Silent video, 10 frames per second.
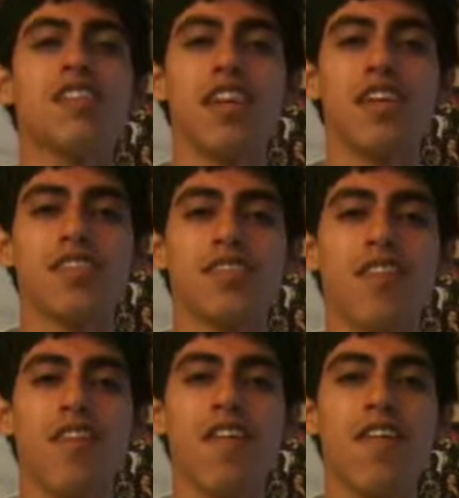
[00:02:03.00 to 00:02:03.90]
States.
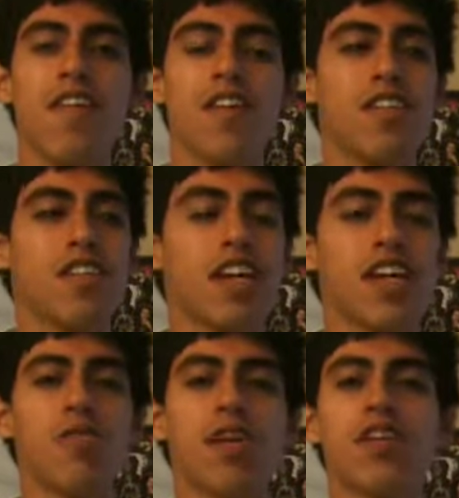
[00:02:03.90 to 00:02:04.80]
They're
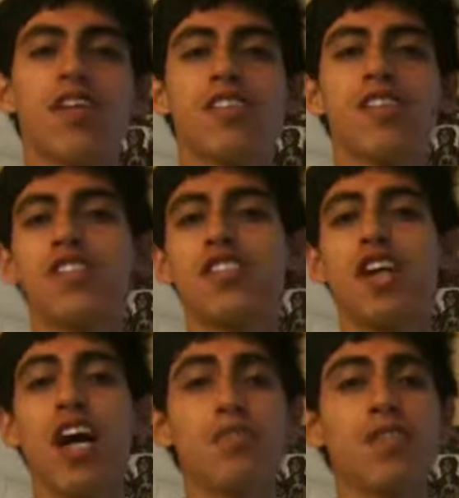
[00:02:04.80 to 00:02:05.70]
taking away Christians'
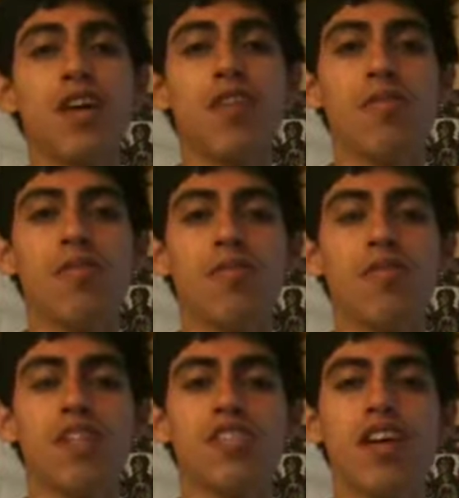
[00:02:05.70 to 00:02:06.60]
jobs now
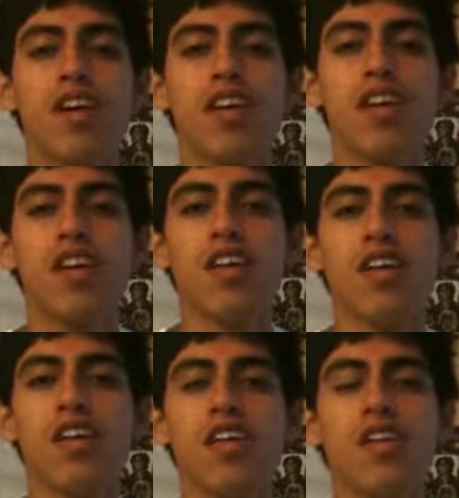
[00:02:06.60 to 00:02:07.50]
based on
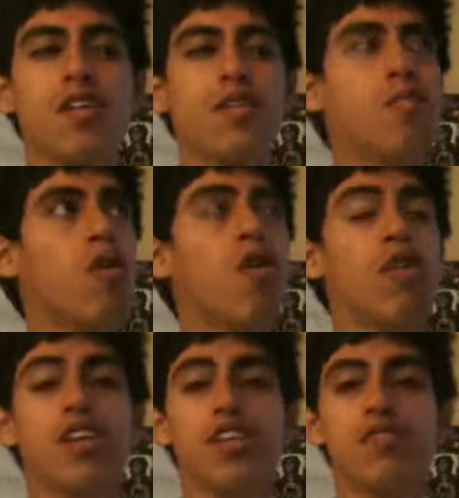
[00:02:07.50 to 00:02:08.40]
moral
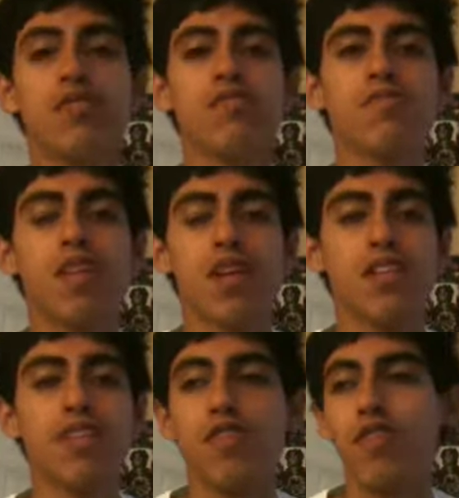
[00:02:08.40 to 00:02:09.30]
issues.
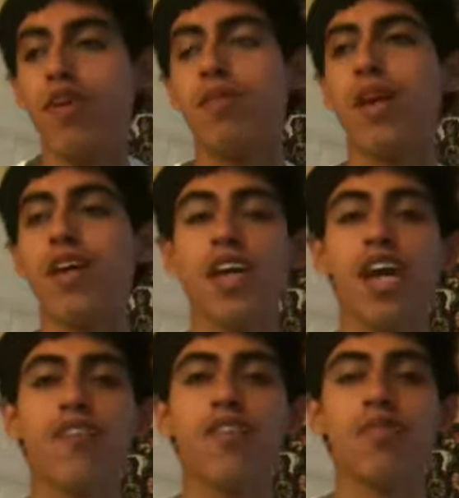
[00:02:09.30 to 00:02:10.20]
Like, if you don't want to bake a
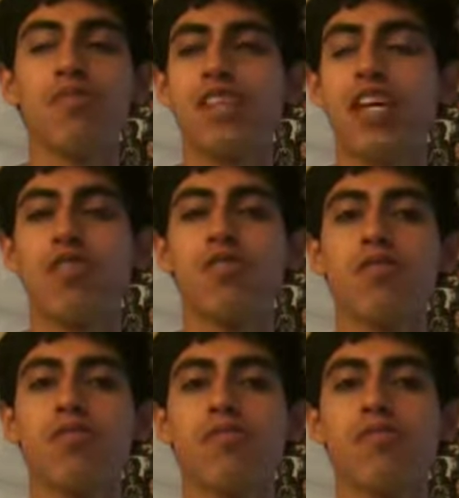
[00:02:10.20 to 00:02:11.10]
cake for a
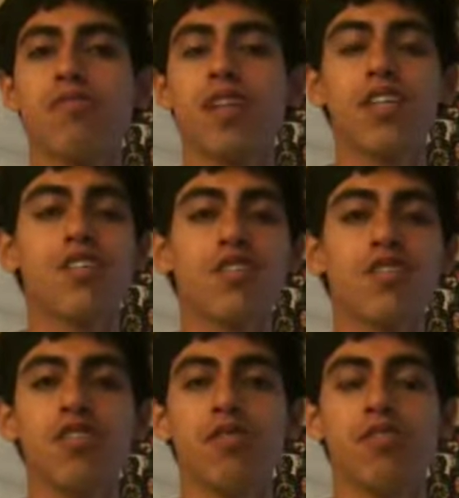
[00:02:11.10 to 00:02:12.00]
homosexual, they could
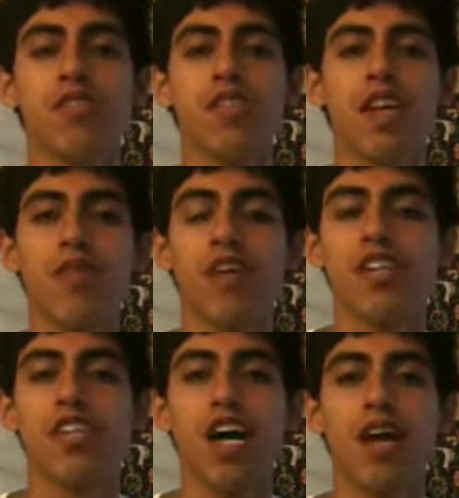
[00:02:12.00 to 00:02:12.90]
sue you and take away
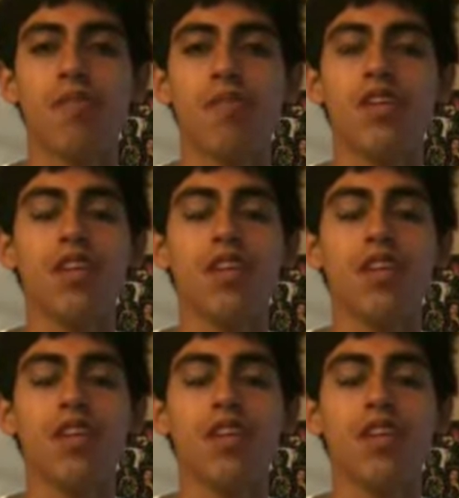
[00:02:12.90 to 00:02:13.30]
your job.